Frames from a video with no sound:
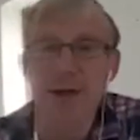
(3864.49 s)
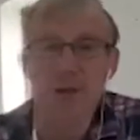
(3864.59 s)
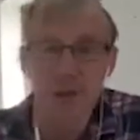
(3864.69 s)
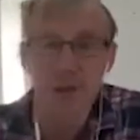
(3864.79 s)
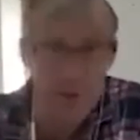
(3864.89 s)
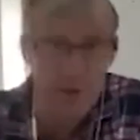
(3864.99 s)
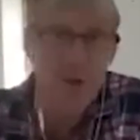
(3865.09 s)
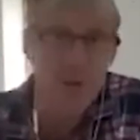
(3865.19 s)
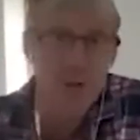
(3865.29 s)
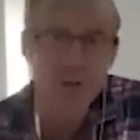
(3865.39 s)
And if you then
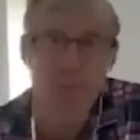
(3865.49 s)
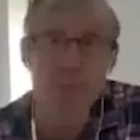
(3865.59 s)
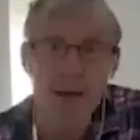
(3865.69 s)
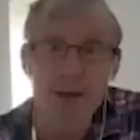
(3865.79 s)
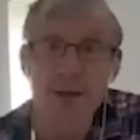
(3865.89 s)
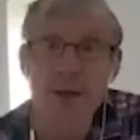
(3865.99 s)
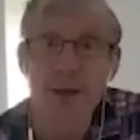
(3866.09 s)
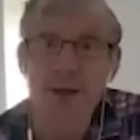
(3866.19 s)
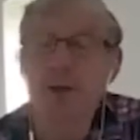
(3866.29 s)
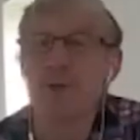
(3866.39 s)
submit,
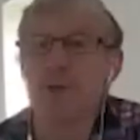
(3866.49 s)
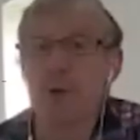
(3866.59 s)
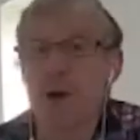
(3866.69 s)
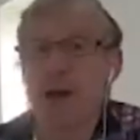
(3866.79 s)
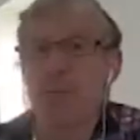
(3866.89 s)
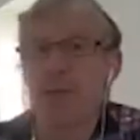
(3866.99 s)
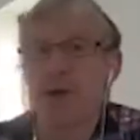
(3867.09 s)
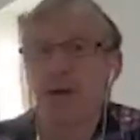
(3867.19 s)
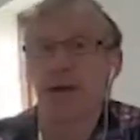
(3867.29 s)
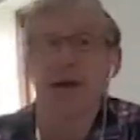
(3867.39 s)
so if you keep
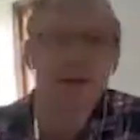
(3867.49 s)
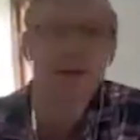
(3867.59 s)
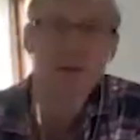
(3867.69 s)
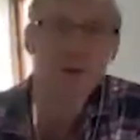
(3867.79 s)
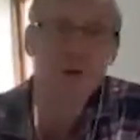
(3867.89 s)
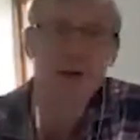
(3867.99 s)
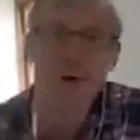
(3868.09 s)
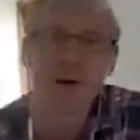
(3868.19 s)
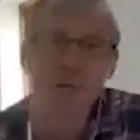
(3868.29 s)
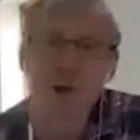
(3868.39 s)
even if you just go out
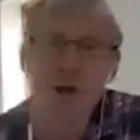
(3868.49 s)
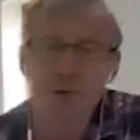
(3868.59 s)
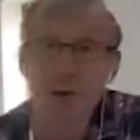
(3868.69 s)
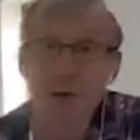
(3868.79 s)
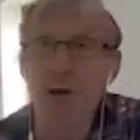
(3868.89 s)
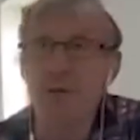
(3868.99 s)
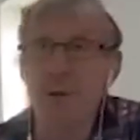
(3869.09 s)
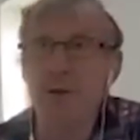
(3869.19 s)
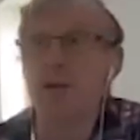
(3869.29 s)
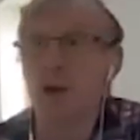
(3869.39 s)
for an afternoon, if you
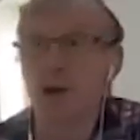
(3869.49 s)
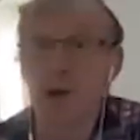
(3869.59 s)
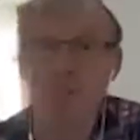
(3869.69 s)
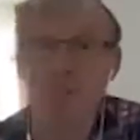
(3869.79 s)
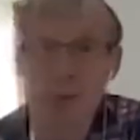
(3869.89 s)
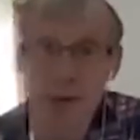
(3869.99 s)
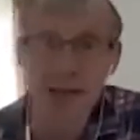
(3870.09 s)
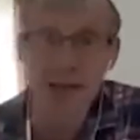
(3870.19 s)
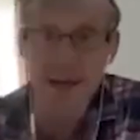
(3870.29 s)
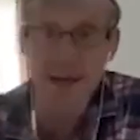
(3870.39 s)
keep a complete
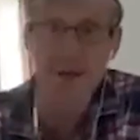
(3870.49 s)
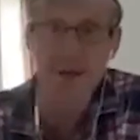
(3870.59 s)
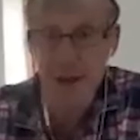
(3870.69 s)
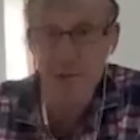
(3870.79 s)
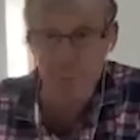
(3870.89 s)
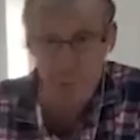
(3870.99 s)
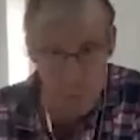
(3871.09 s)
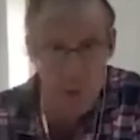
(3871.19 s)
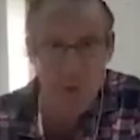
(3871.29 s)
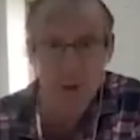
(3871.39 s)
list of every
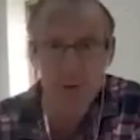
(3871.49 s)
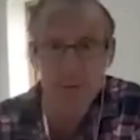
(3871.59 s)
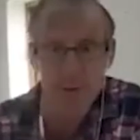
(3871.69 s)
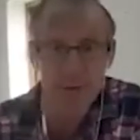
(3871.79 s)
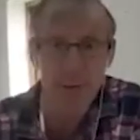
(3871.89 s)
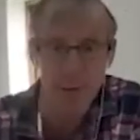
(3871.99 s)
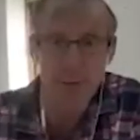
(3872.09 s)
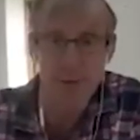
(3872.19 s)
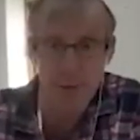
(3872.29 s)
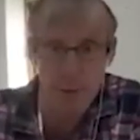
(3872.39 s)
bird type of
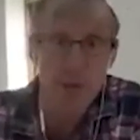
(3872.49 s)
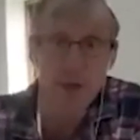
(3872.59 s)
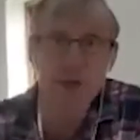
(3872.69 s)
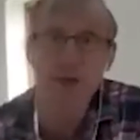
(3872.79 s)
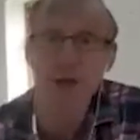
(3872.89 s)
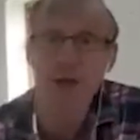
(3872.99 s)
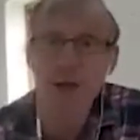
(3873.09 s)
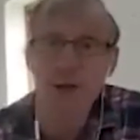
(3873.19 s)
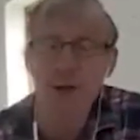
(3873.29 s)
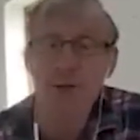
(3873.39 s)
the species
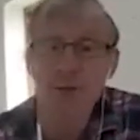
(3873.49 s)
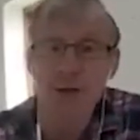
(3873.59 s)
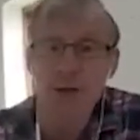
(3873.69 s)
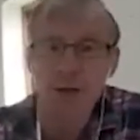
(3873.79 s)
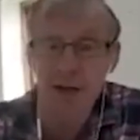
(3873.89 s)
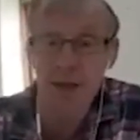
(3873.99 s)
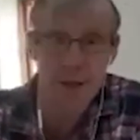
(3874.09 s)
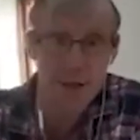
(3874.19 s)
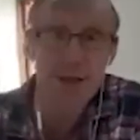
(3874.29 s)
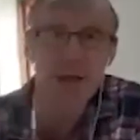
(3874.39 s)
that you see, and then
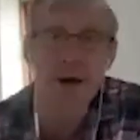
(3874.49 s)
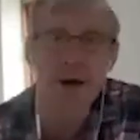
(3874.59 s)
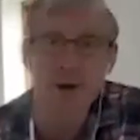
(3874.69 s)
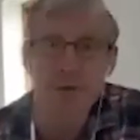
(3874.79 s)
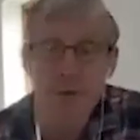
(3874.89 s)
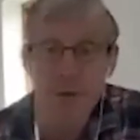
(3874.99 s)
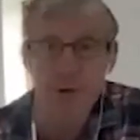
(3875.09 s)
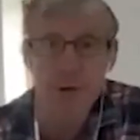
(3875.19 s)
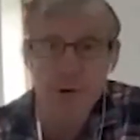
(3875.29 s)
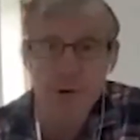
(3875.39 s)
send that
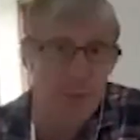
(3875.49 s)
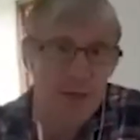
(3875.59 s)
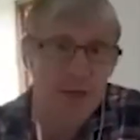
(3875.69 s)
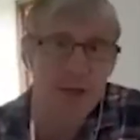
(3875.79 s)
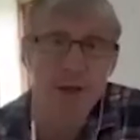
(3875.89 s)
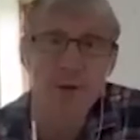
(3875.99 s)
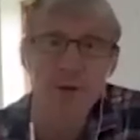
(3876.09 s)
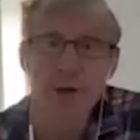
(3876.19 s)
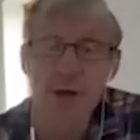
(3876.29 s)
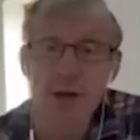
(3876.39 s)
through to the BTO's
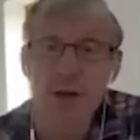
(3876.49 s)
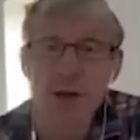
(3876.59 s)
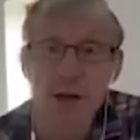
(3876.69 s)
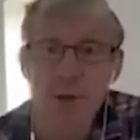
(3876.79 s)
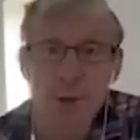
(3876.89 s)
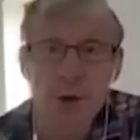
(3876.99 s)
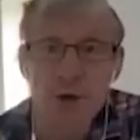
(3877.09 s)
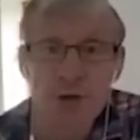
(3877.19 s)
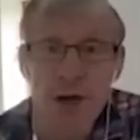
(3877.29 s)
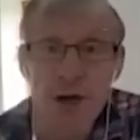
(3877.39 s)
bird
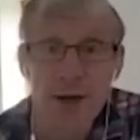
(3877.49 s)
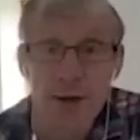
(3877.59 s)
track,